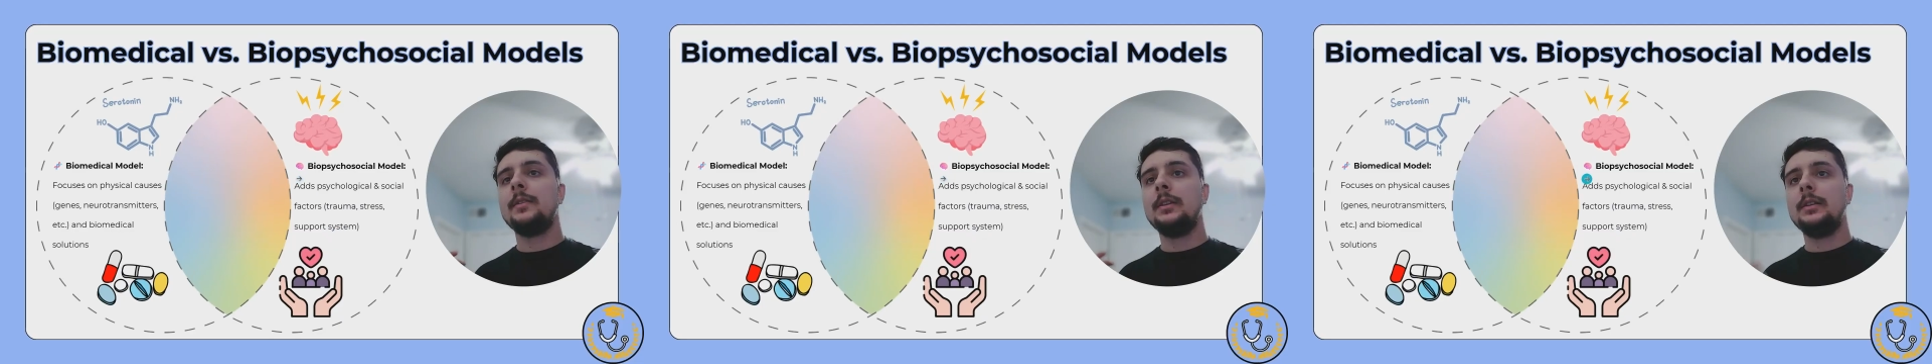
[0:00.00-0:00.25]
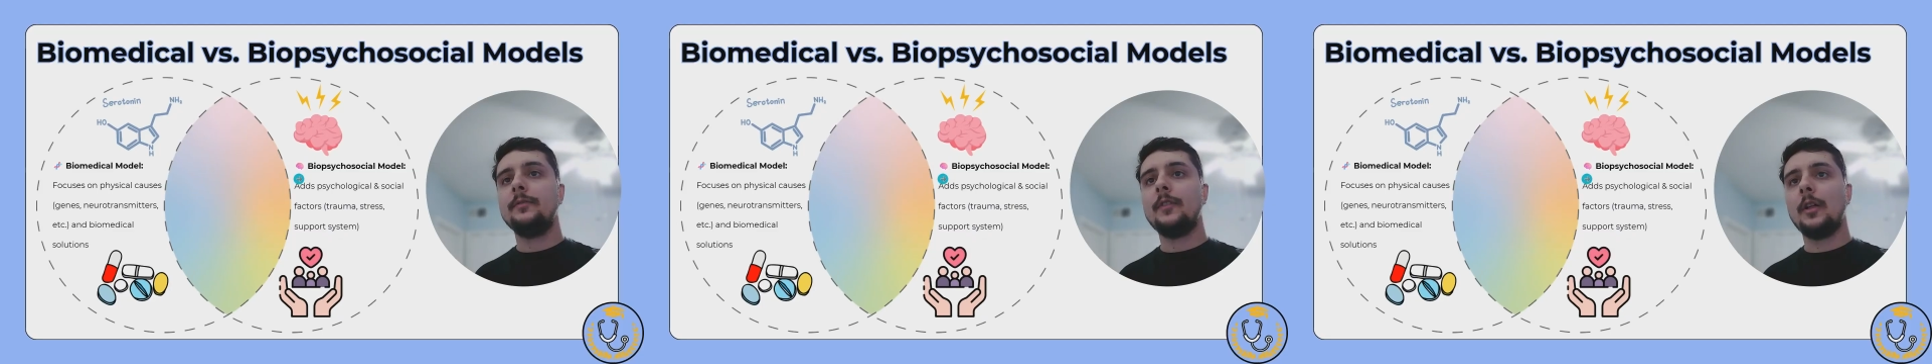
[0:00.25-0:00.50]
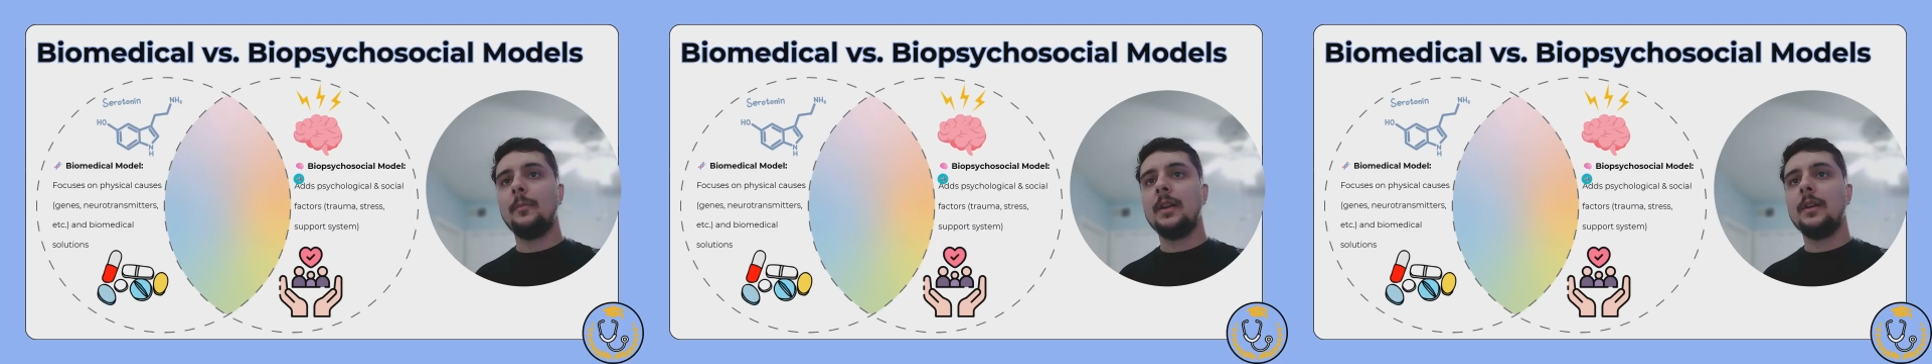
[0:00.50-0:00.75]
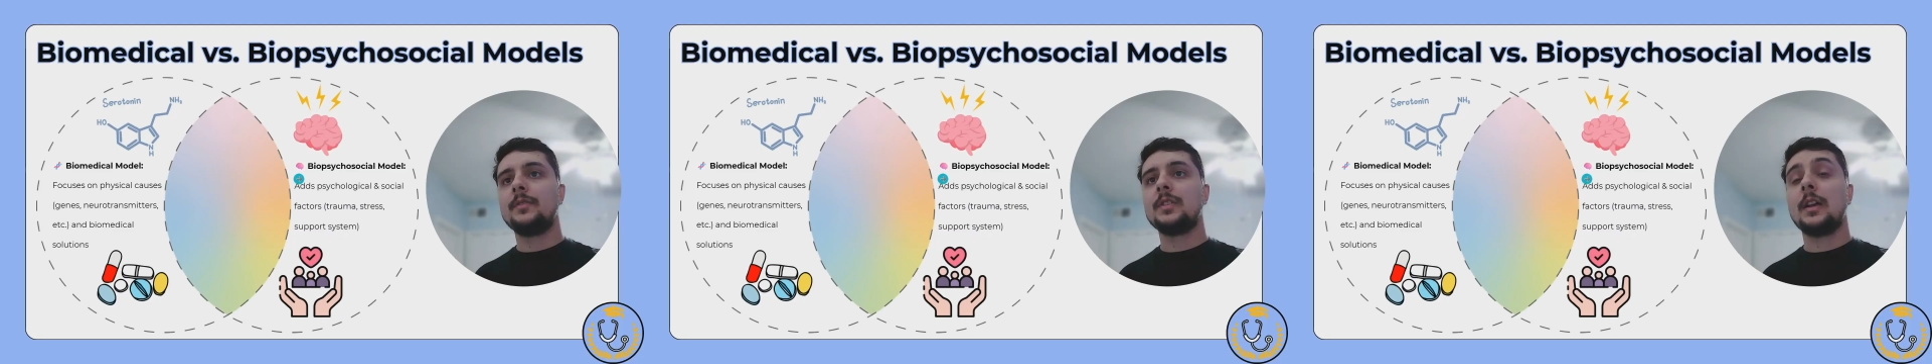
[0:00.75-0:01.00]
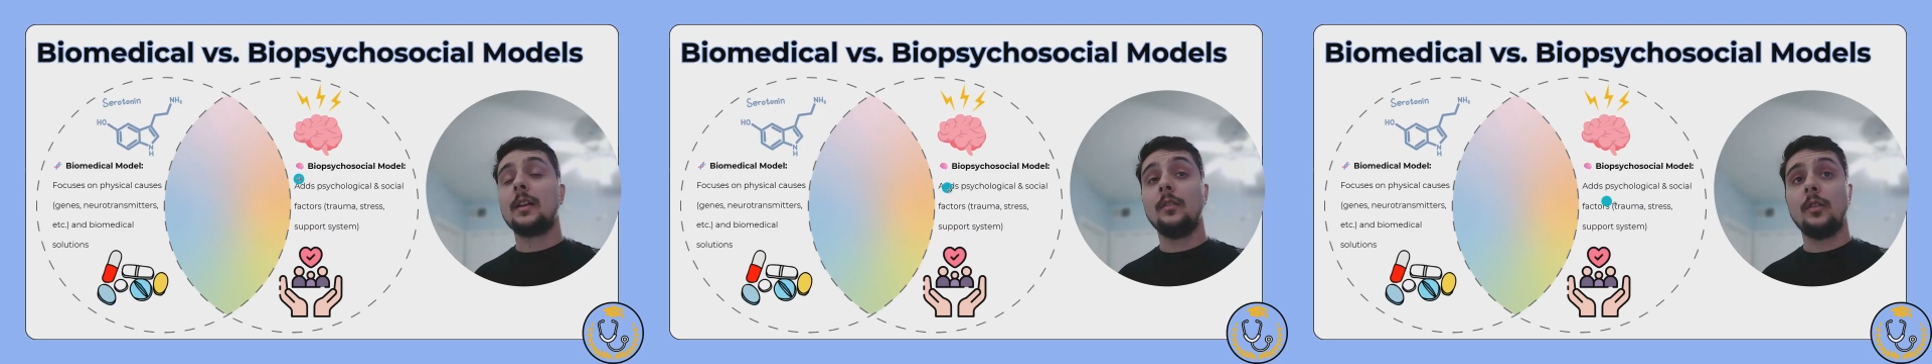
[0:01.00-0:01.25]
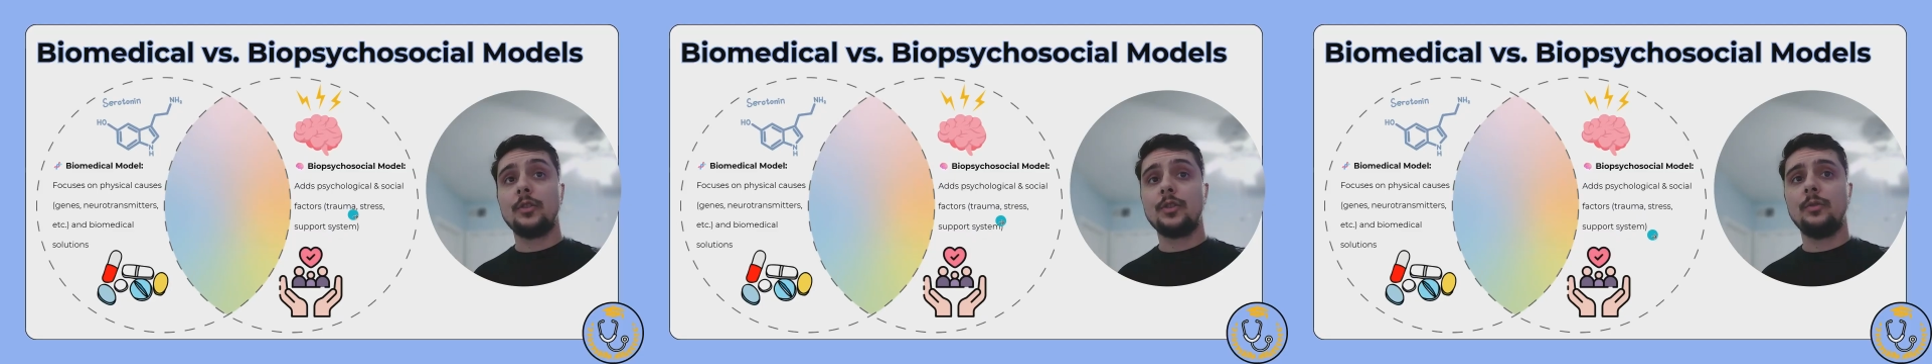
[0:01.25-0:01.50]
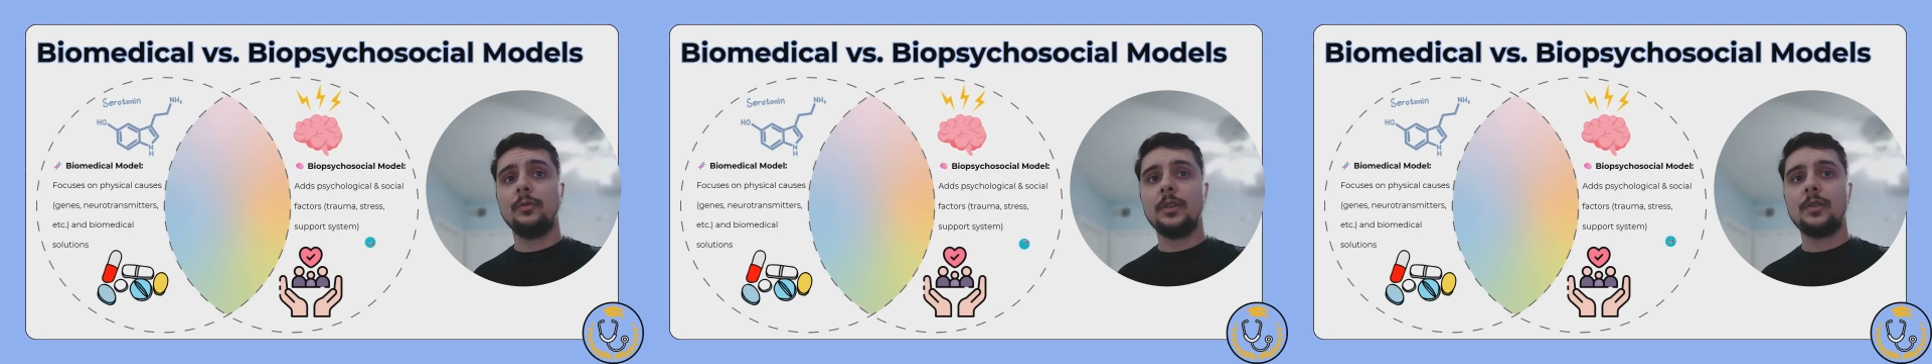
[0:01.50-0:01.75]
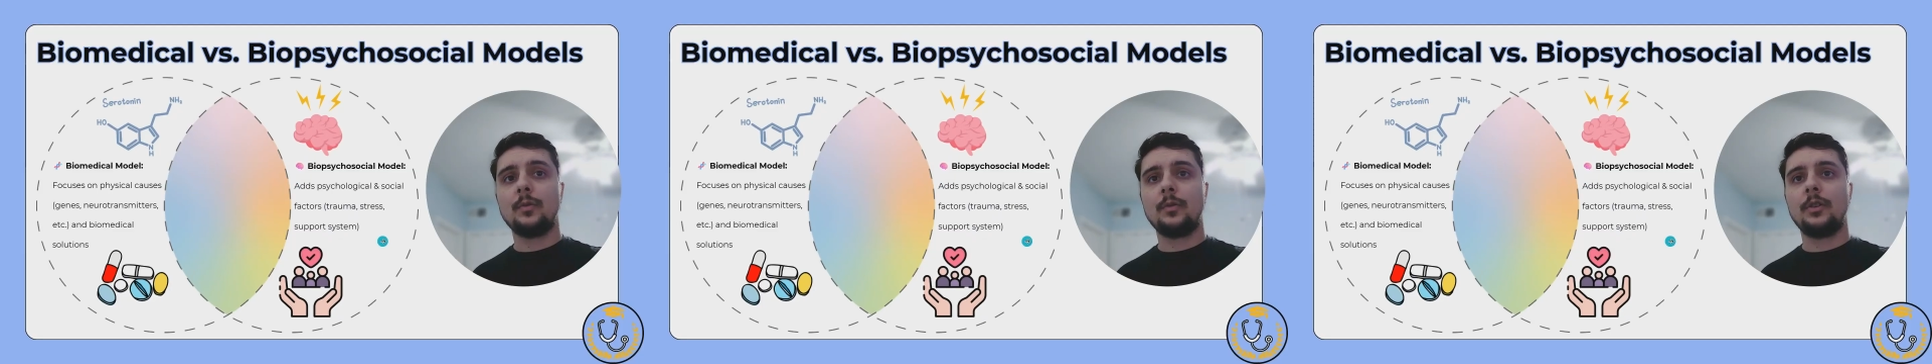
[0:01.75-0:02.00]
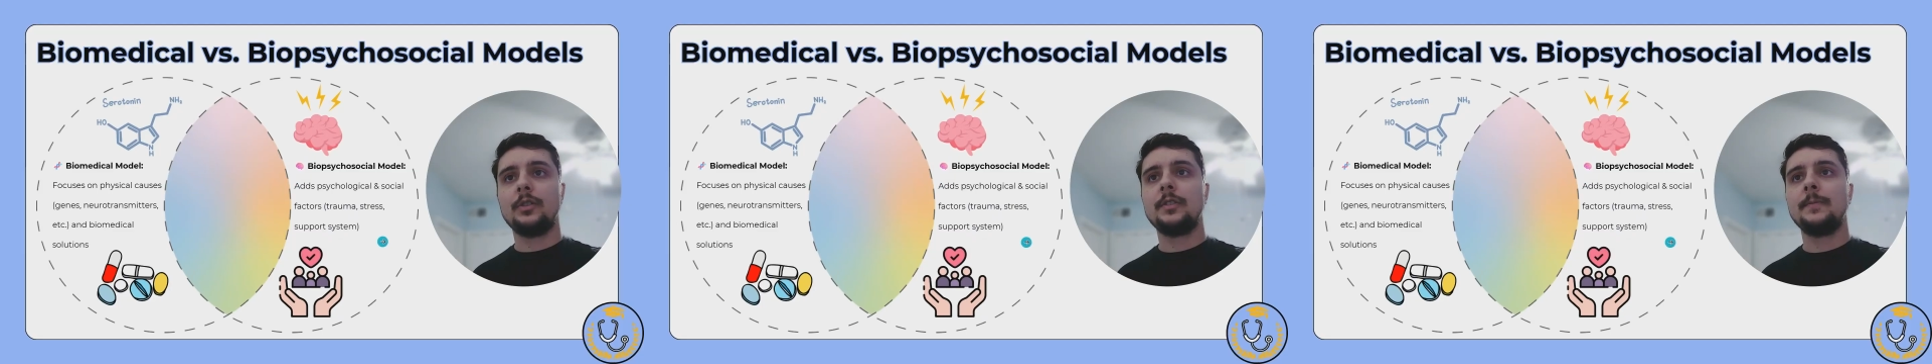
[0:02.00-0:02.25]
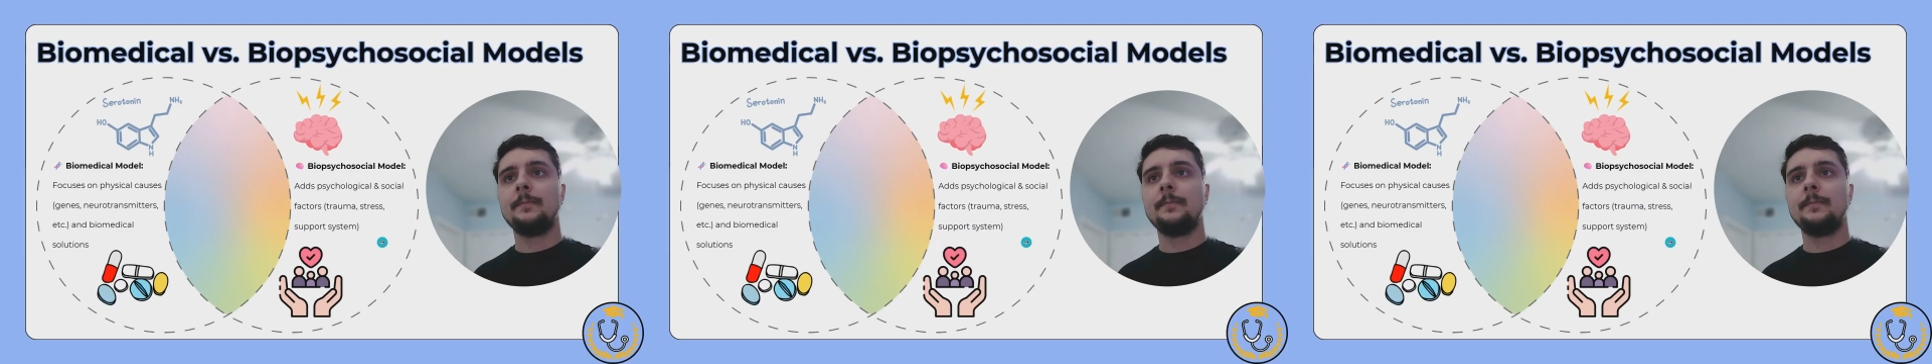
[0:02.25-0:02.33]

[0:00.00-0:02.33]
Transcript: the development of psychological disorders.